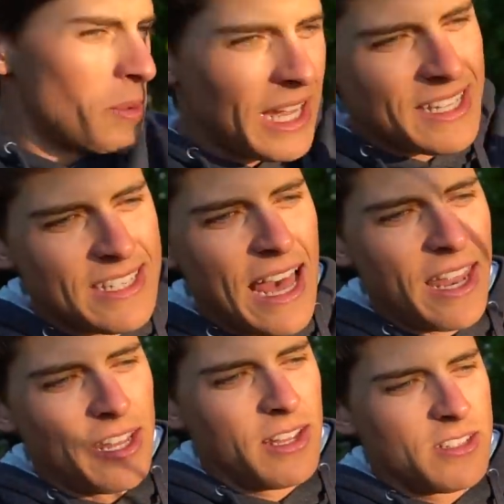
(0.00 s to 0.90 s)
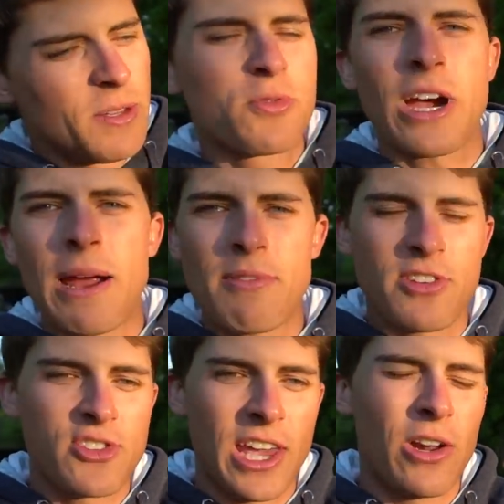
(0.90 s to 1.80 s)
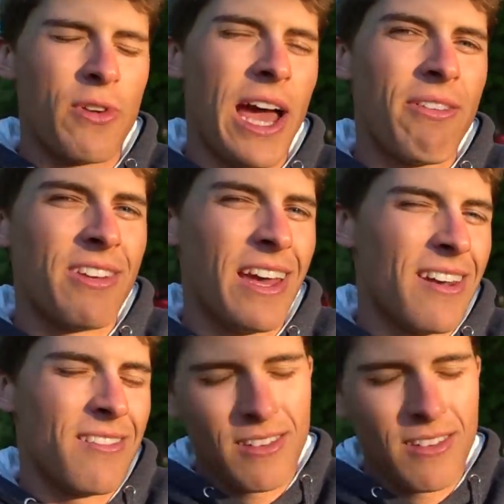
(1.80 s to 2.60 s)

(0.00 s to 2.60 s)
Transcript: with that said, subscribe to this channel if you haven't yet.